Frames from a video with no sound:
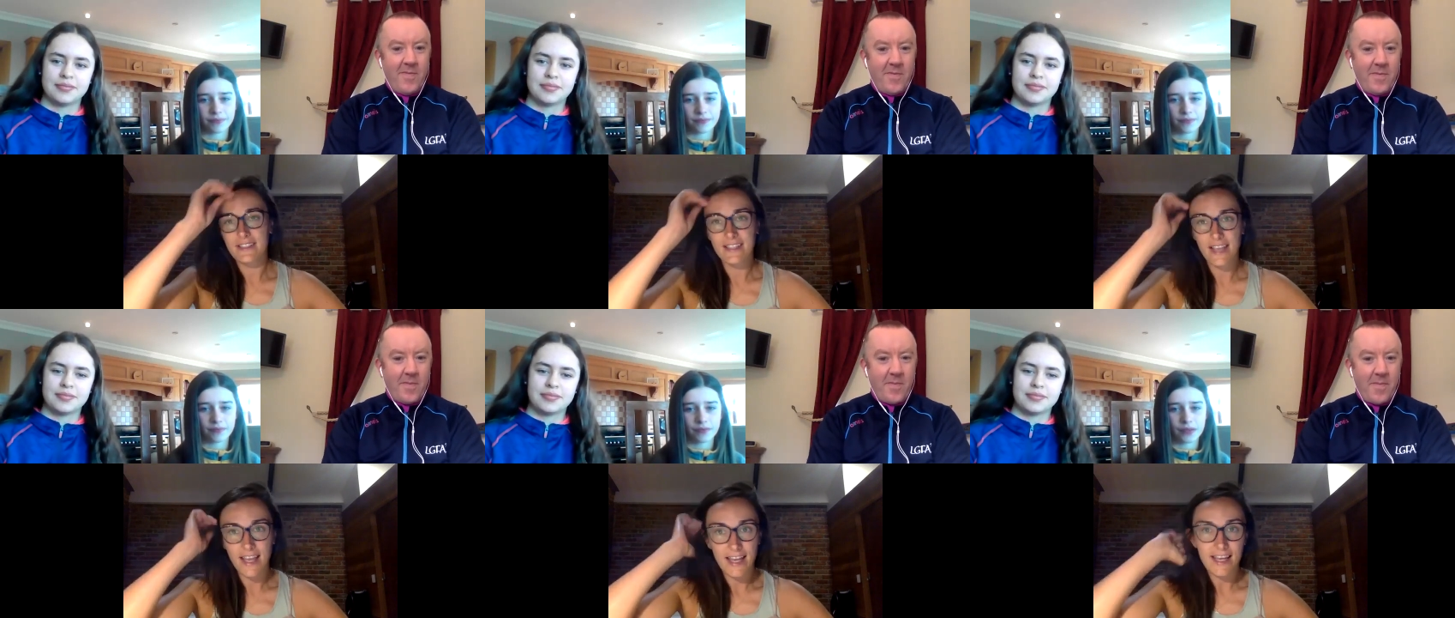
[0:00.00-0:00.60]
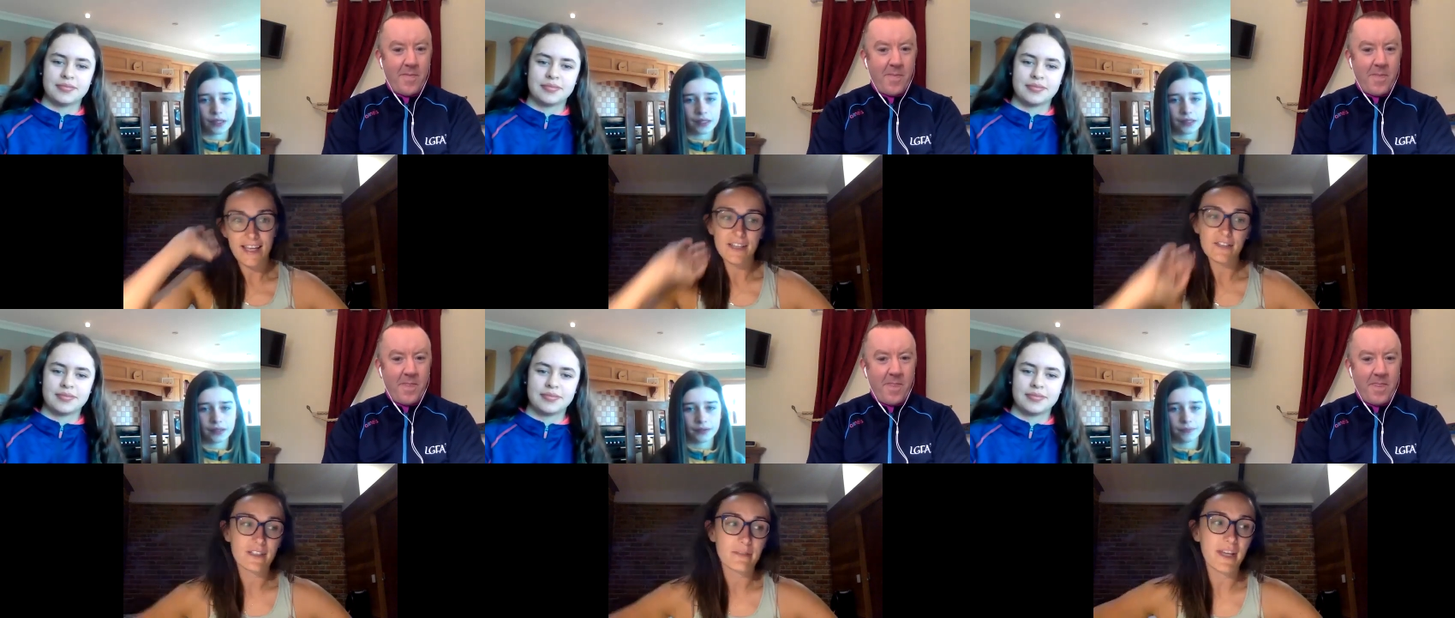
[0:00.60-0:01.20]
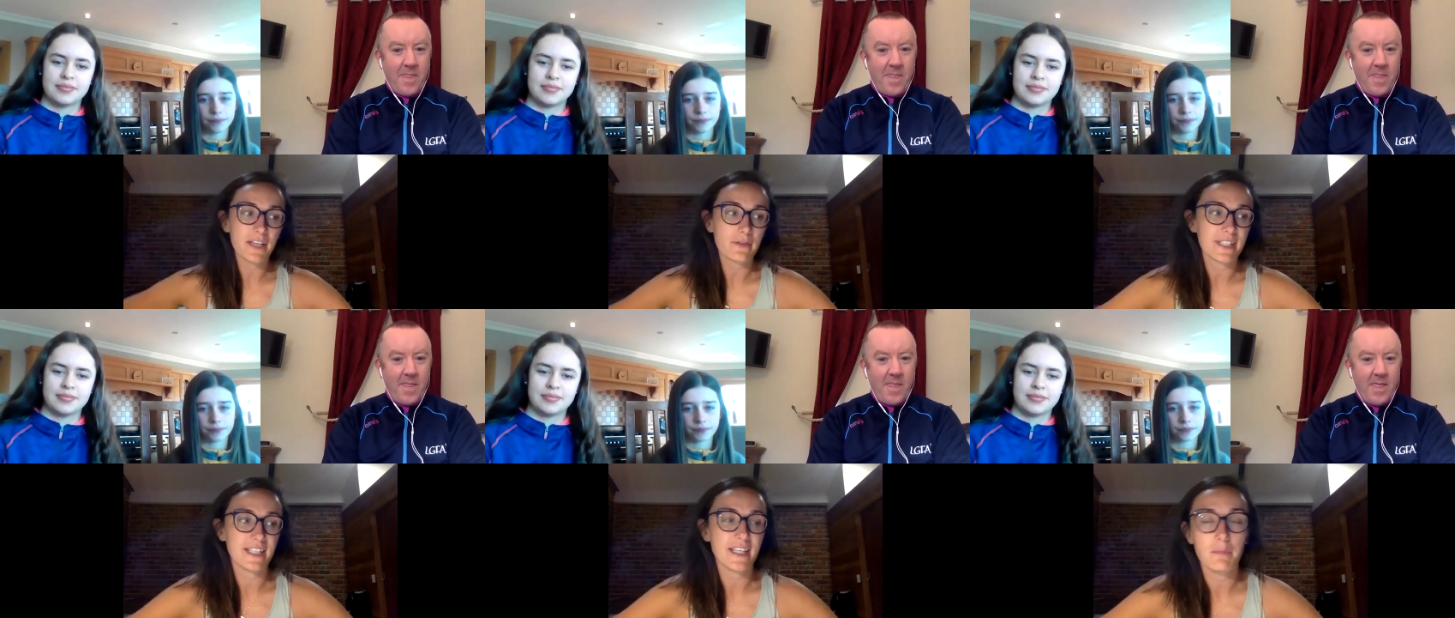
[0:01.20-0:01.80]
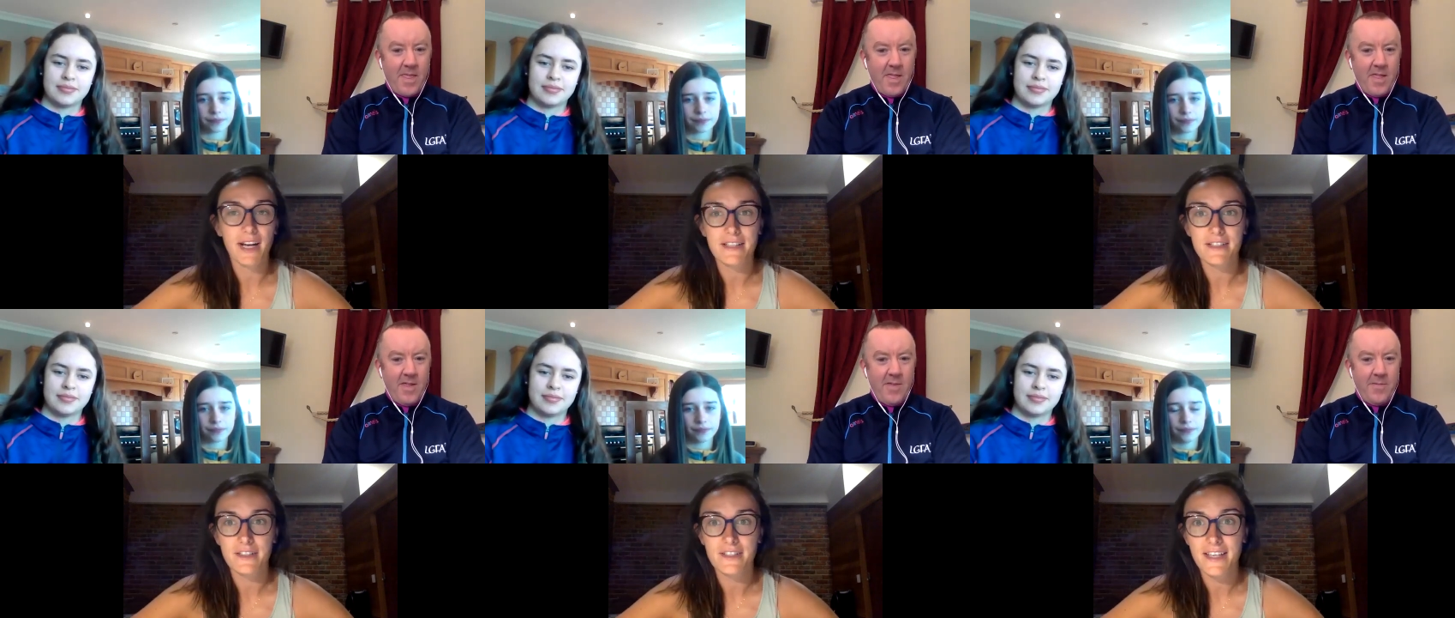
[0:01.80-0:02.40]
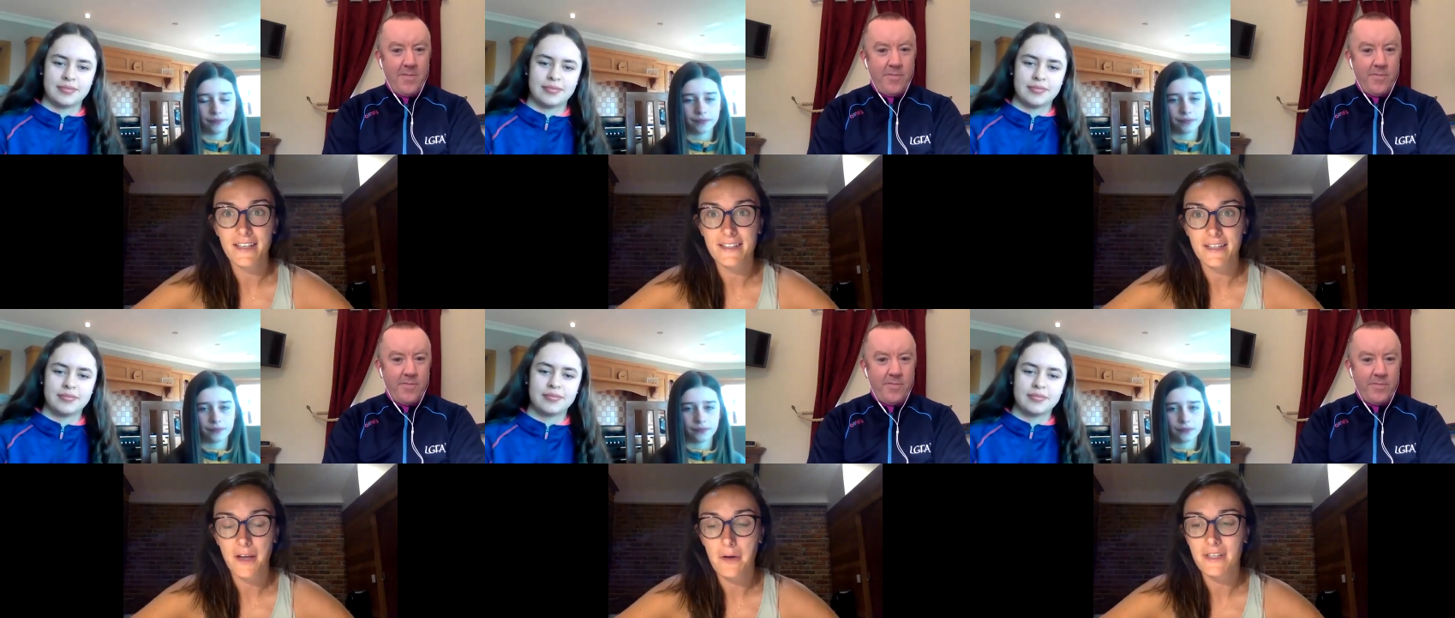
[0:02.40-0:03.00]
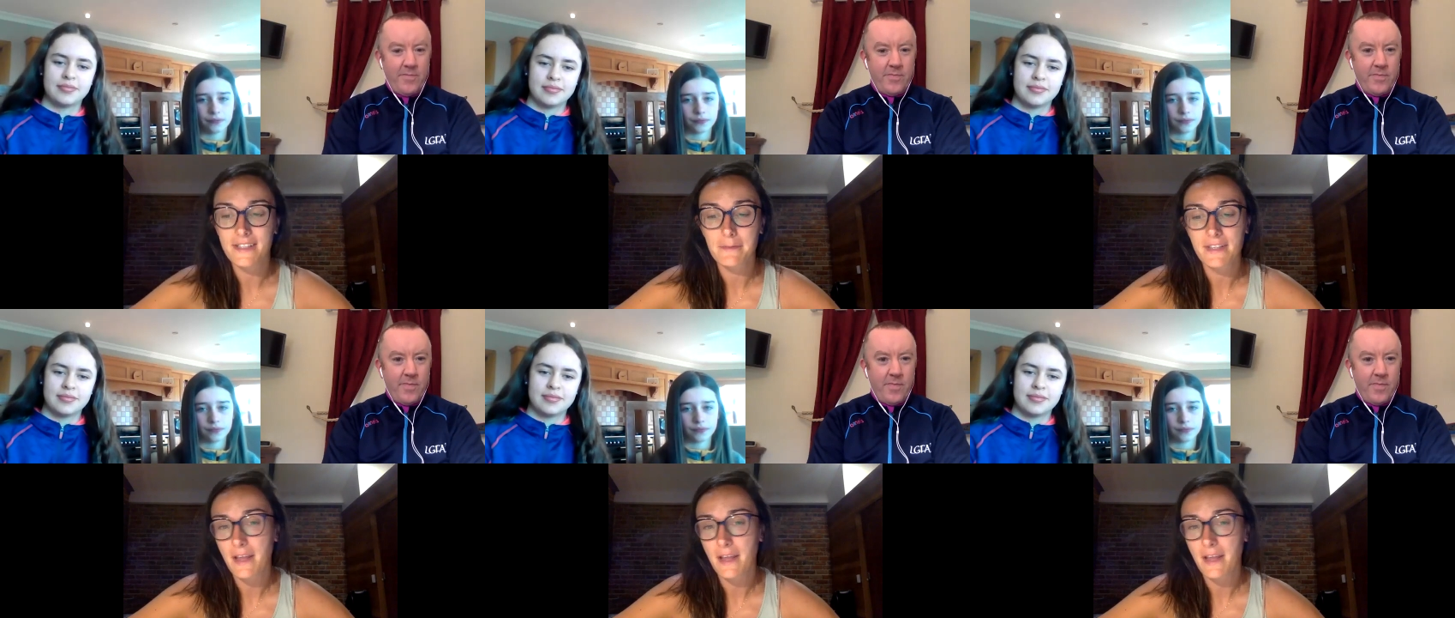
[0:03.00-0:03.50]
Speaker 1: say just make sure to keep practicing your skills. I know it's something